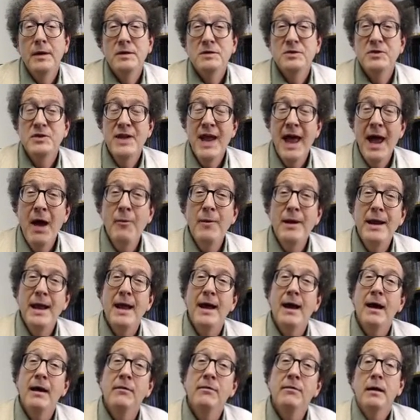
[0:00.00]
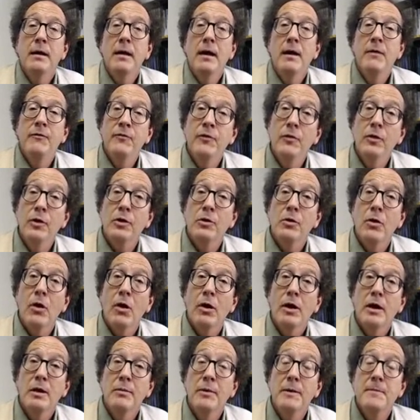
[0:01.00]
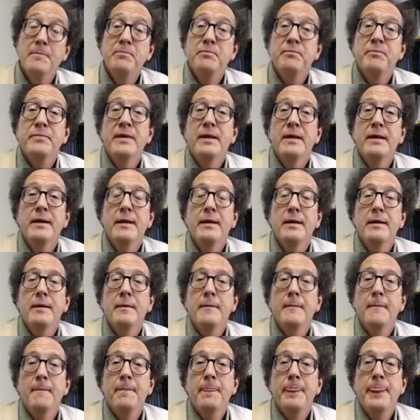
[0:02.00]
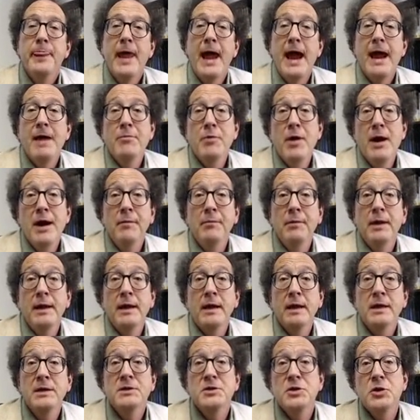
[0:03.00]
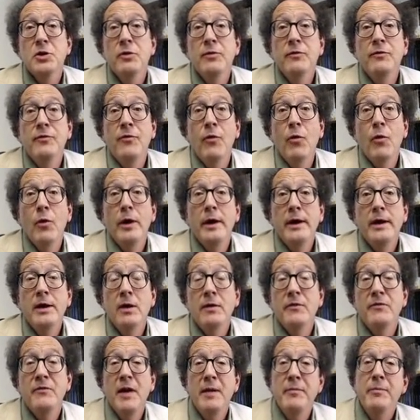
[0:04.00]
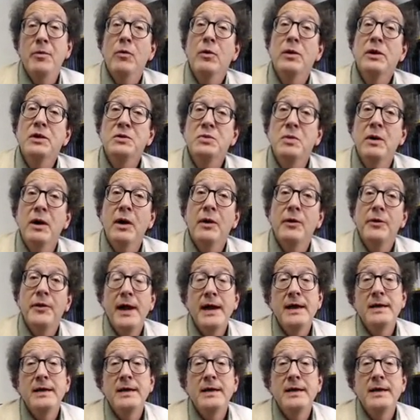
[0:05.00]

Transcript: So now we have a fuller argument. Abraham Lincoln turned 40 on February 12,